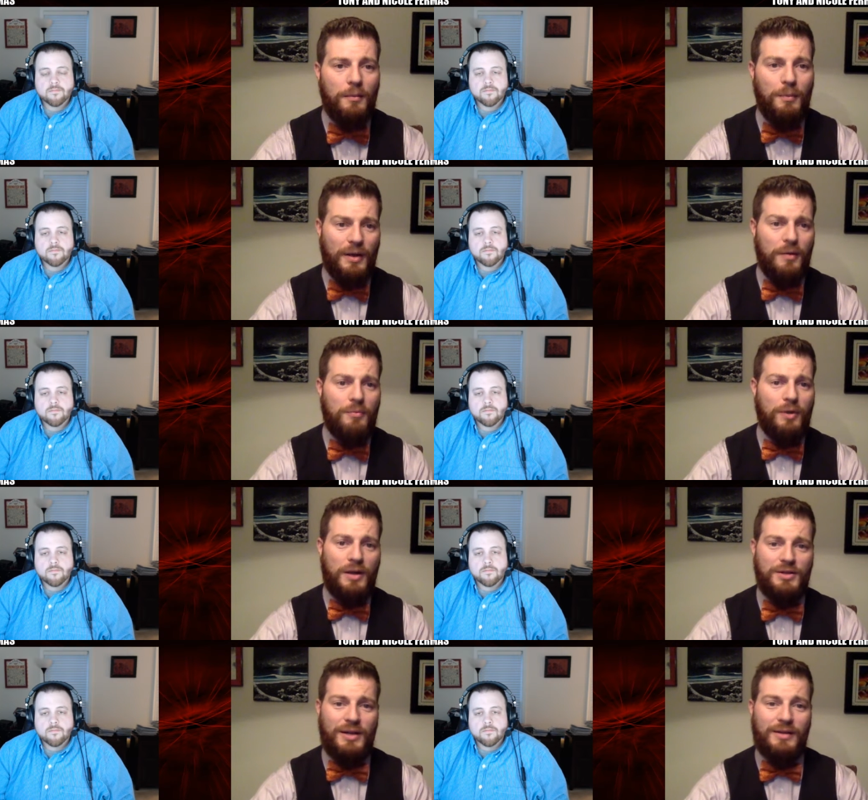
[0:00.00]
Speaker 1: pick a
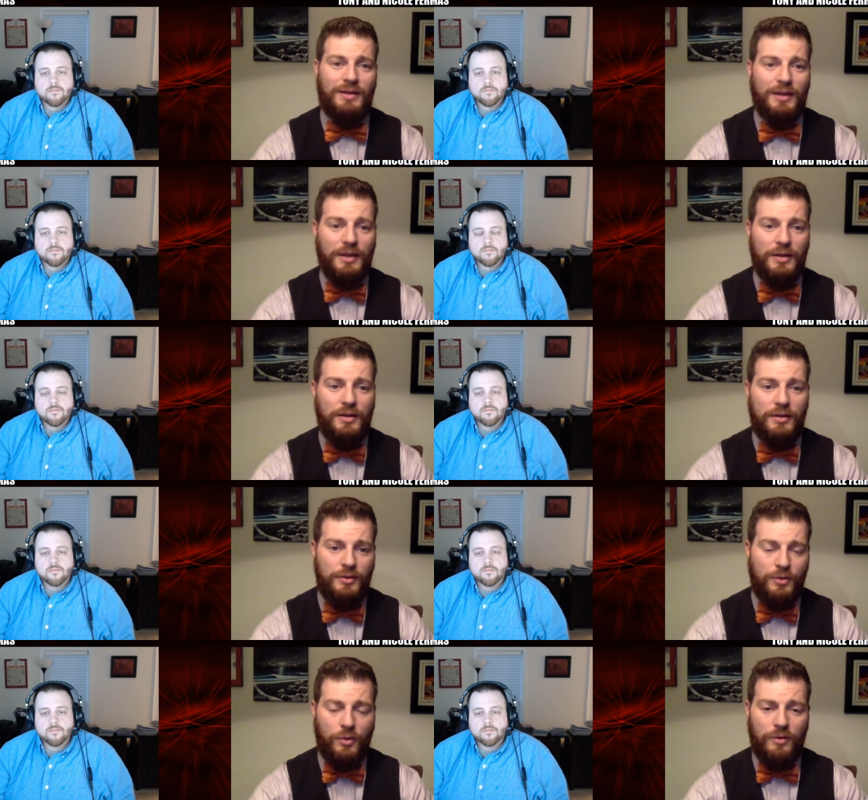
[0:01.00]
project in
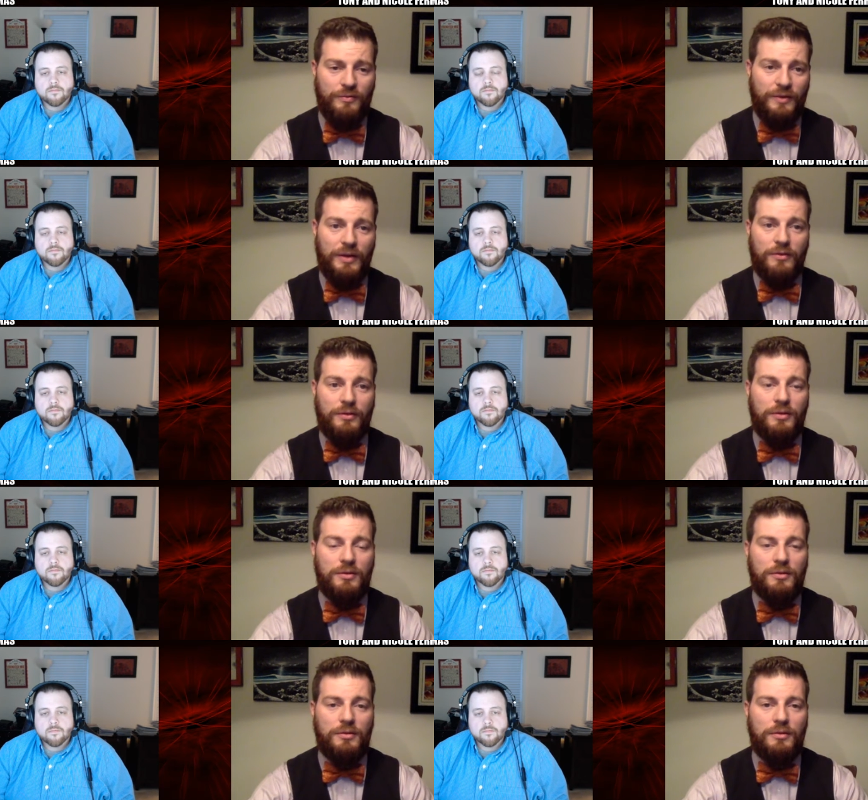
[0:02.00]
your field
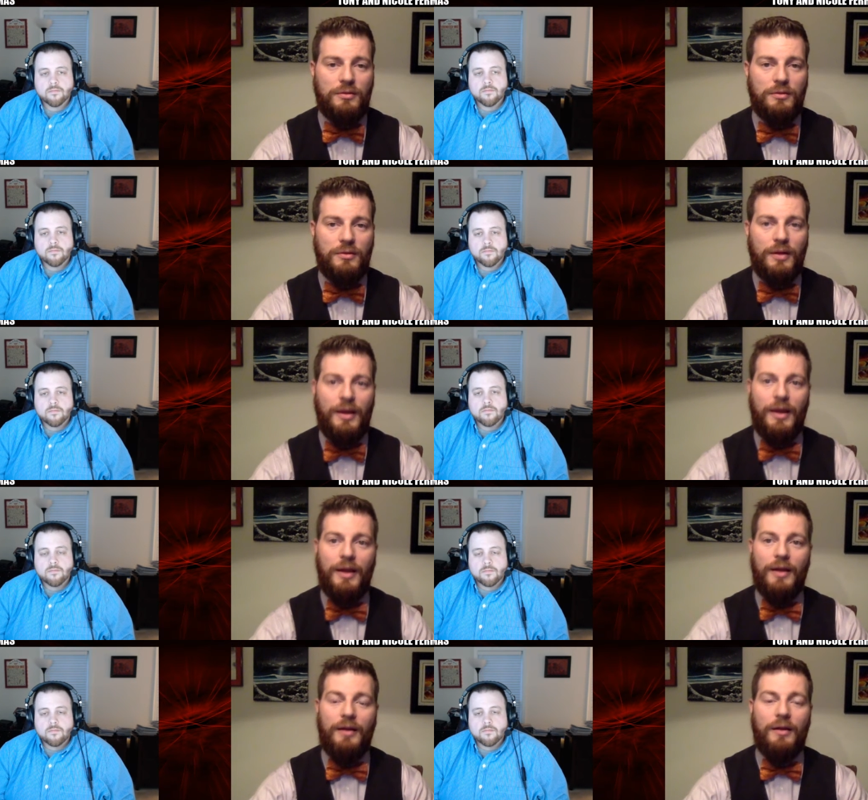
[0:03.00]

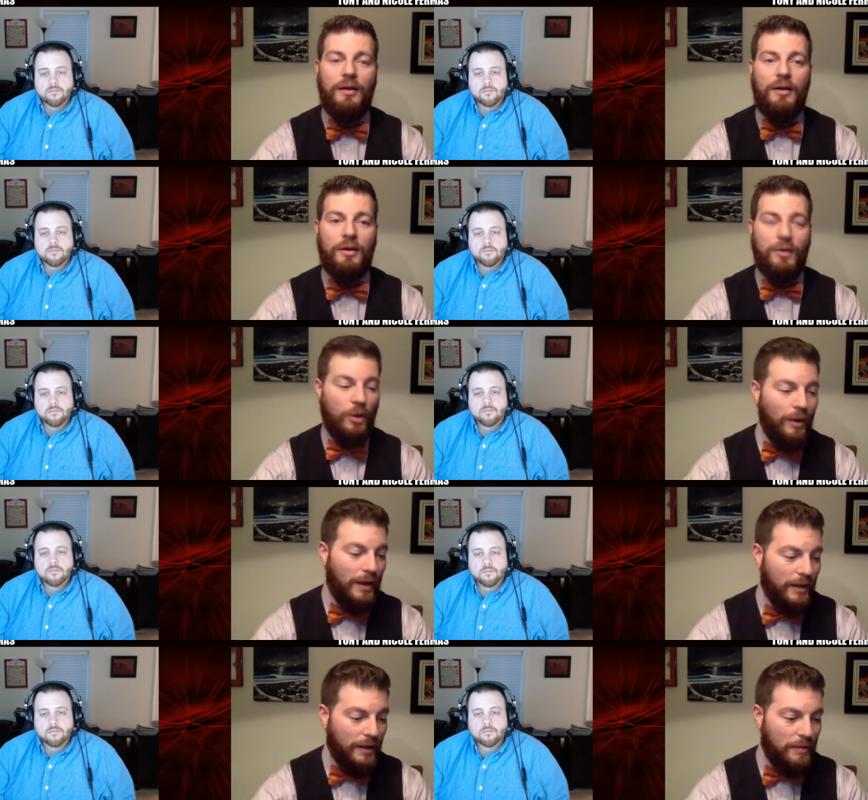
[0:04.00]
and go
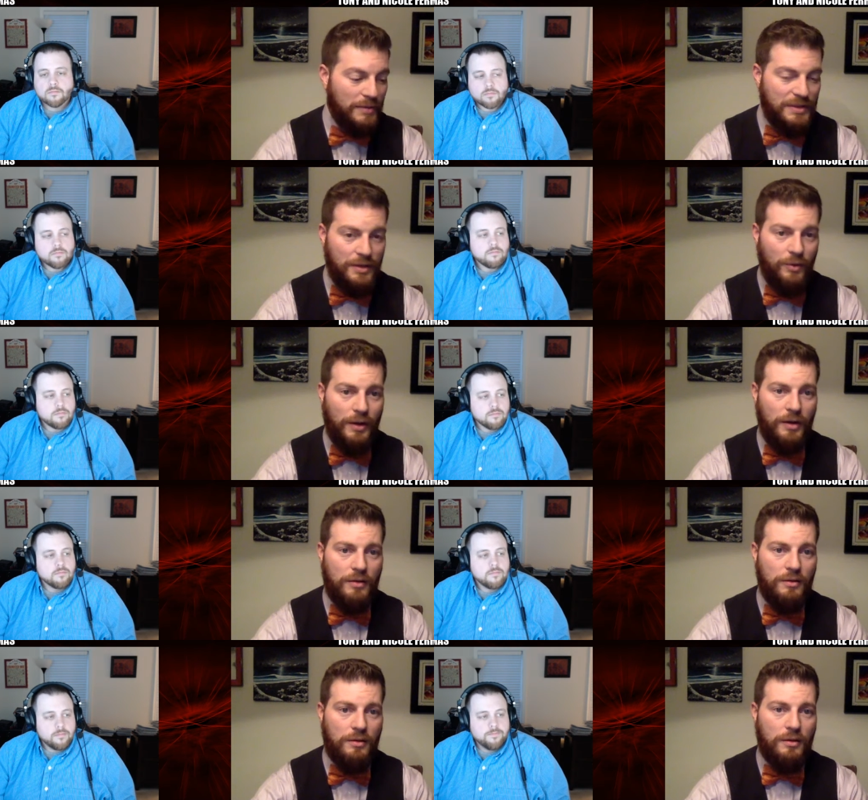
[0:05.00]
ahead and get busy doing it.
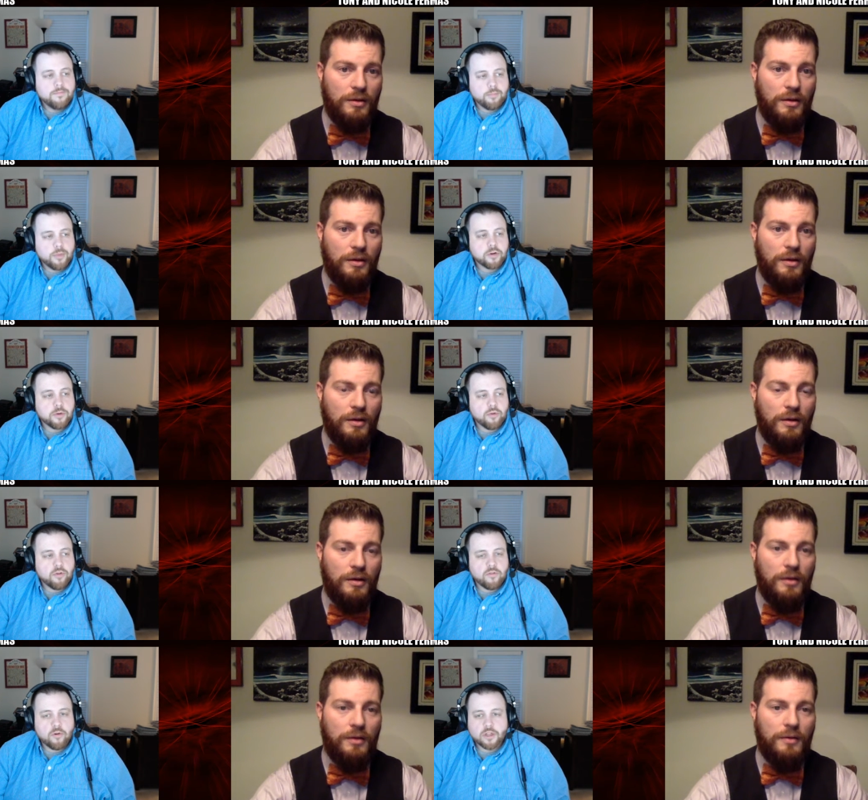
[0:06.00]
Speaker 2: Mm-hmm. Build a
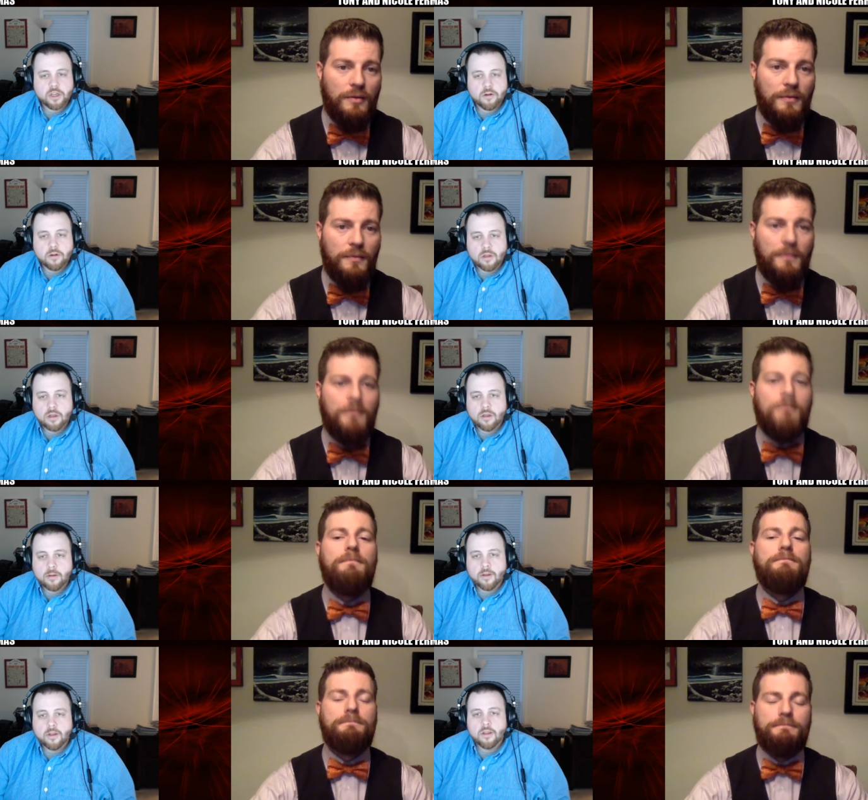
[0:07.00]
portfolio.
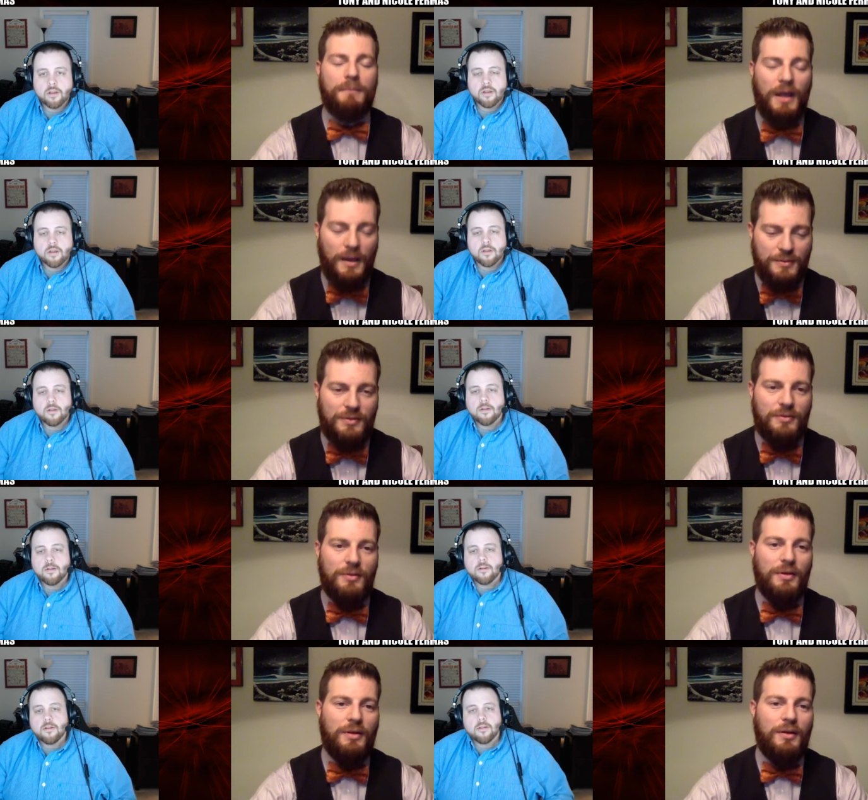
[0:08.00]

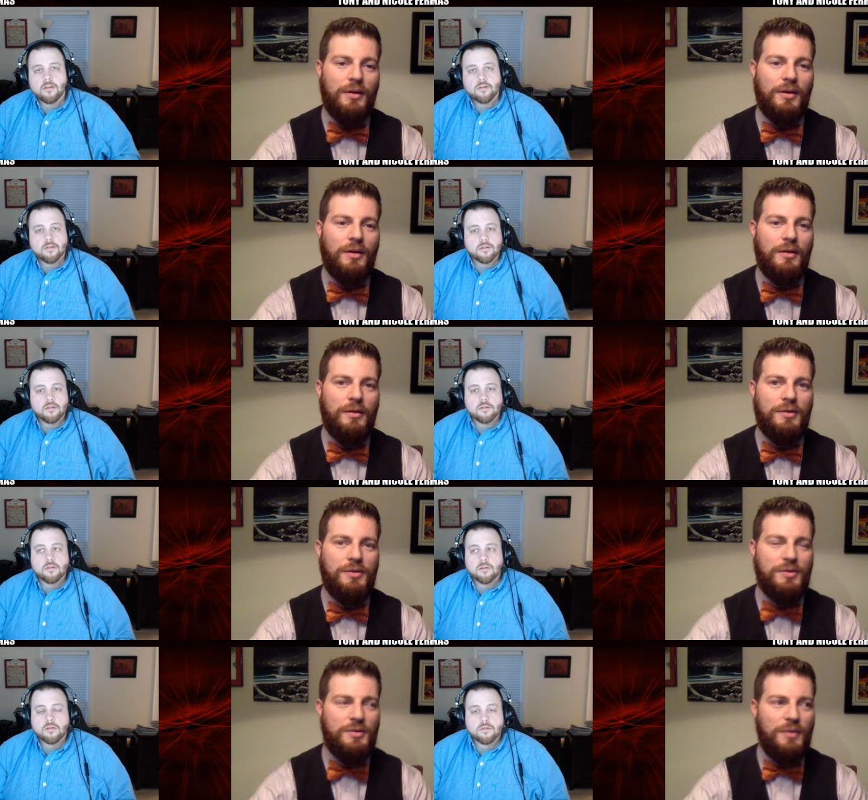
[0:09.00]
Speaker 1: Absolutely. This
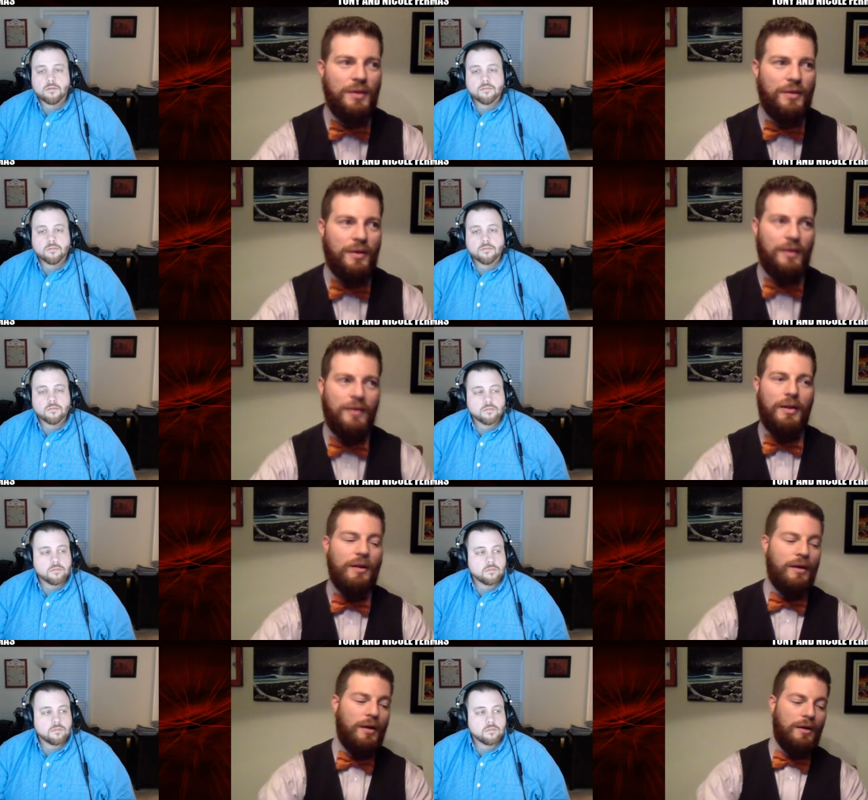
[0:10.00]
used to be a thing that
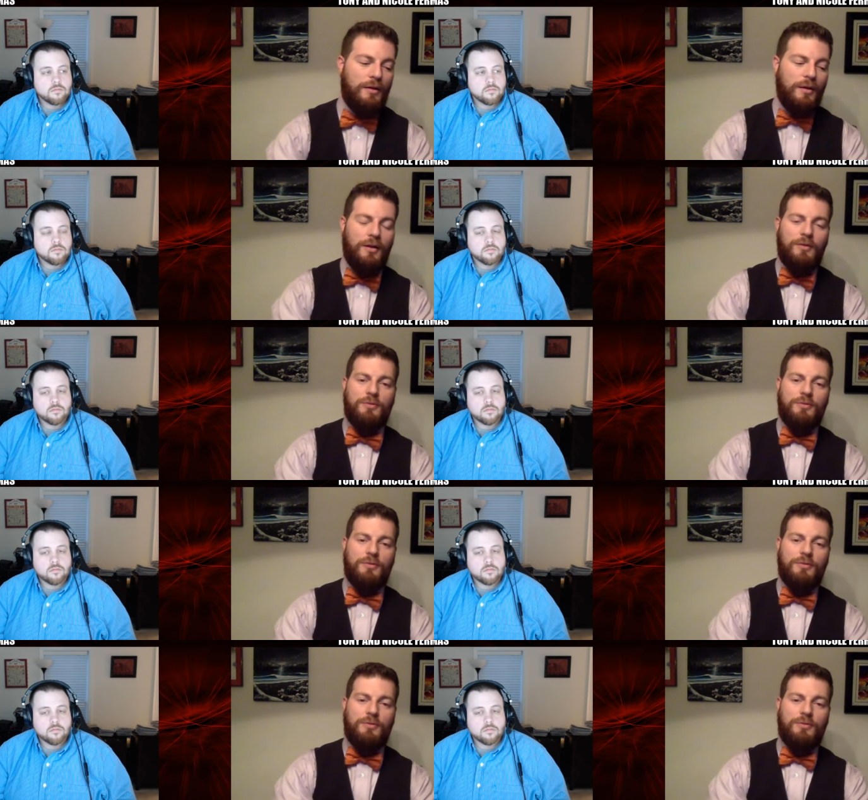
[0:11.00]
you know,